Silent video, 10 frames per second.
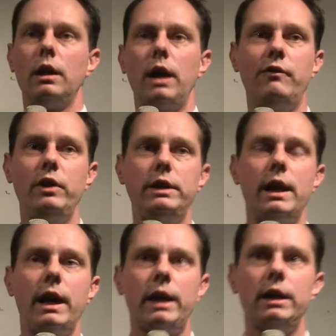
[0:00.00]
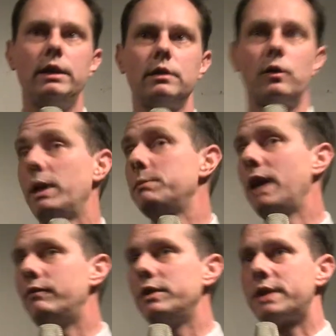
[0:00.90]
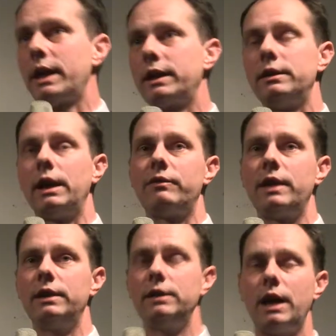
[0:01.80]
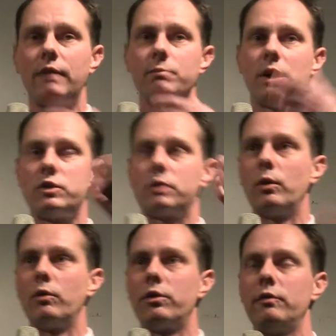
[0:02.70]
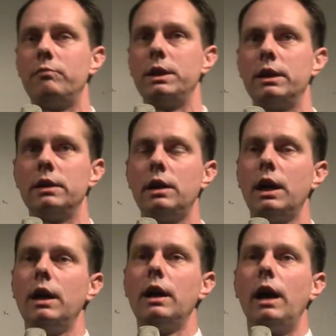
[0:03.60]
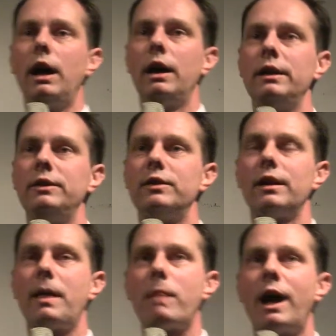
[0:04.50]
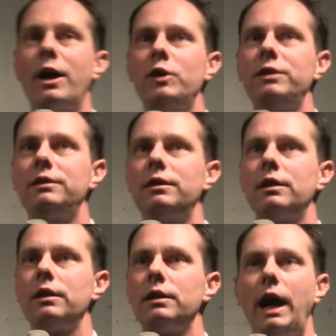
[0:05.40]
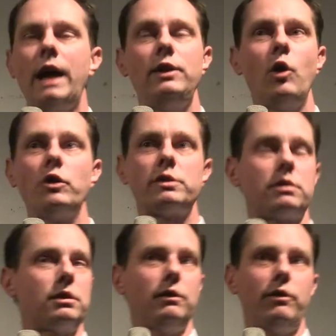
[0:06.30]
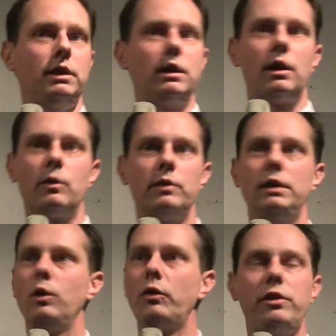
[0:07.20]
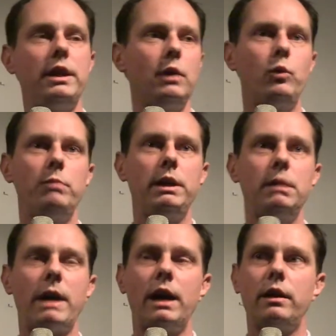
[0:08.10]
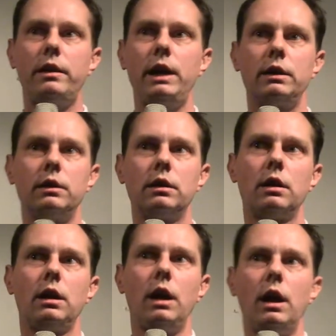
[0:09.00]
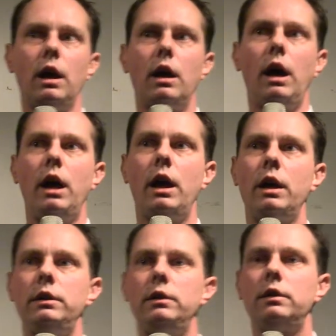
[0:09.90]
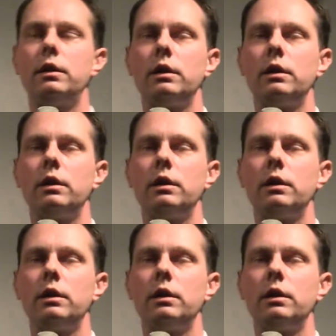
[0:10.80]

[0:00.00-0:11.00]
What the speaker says: every day, or maybe every second day if they didn't have much growth of beard, and not, you know, not think it would be a bad thing. And